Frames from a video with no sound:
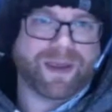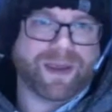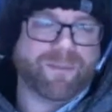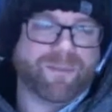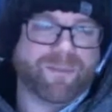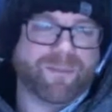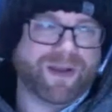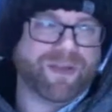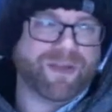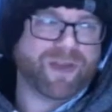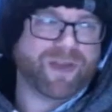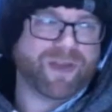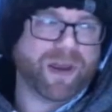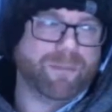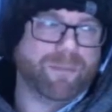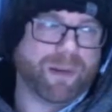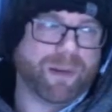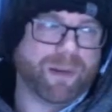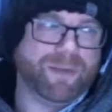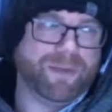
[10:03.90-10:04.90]
And once they
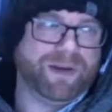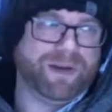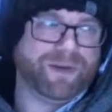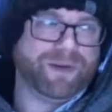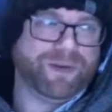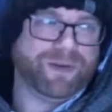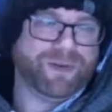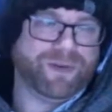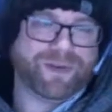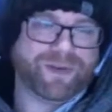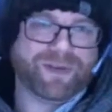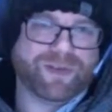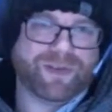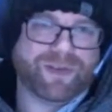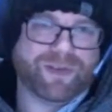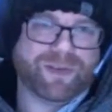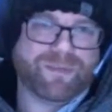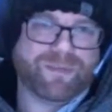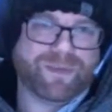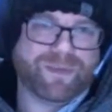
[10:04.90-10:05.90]
implemented new
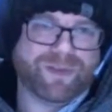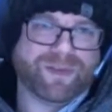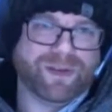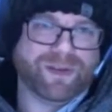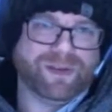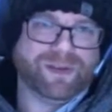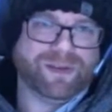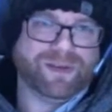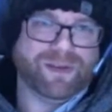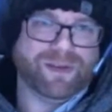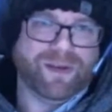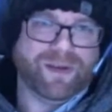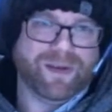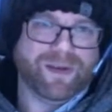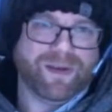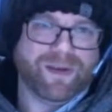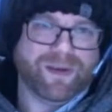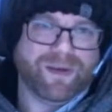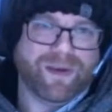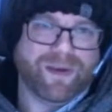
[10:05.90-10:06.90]
systems, then
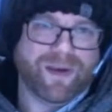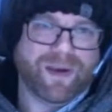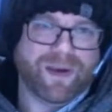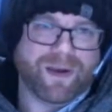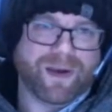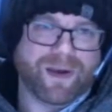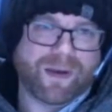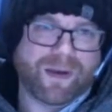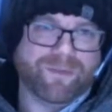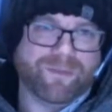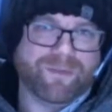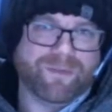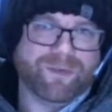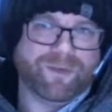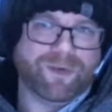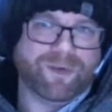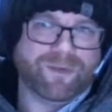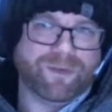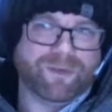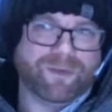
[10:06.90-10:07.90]

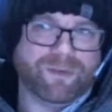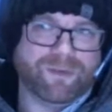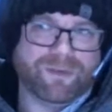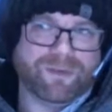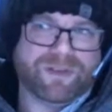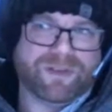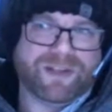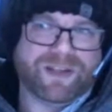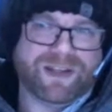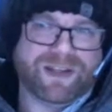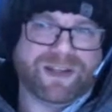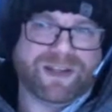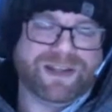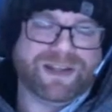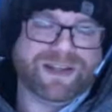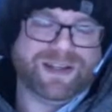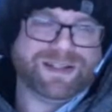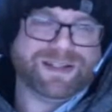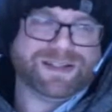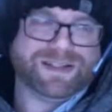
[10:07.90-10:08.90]
for 10
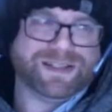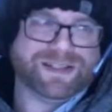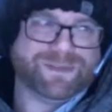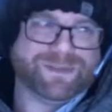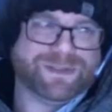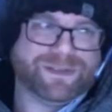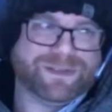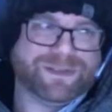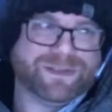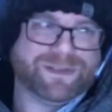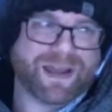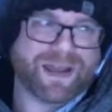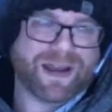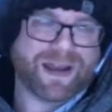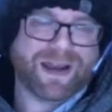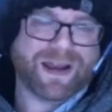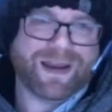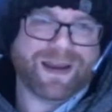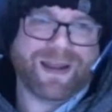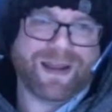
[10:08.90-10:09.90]
years, they
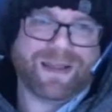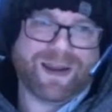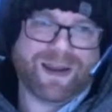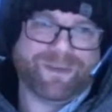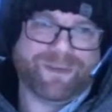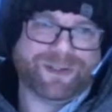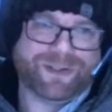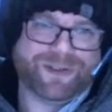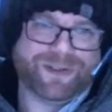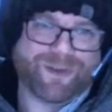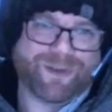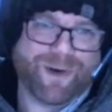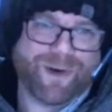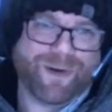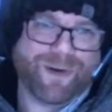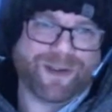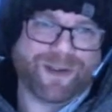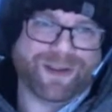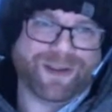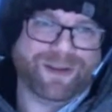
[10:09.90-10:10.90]
didn't need that original
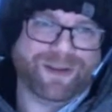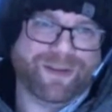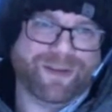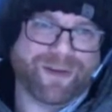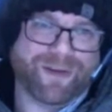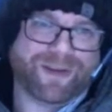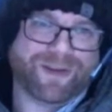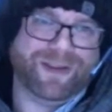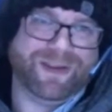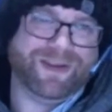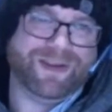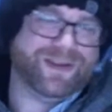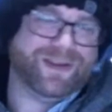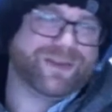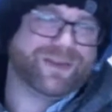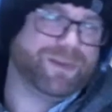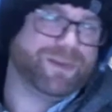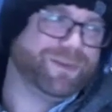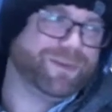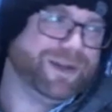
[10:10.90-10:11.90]
code again. They were 10
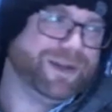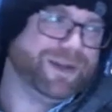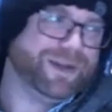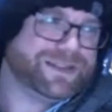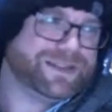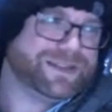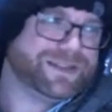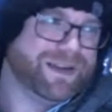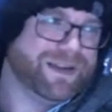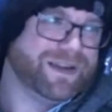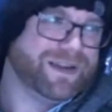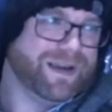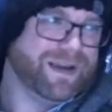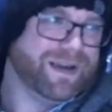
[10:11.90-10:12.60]
years progressed.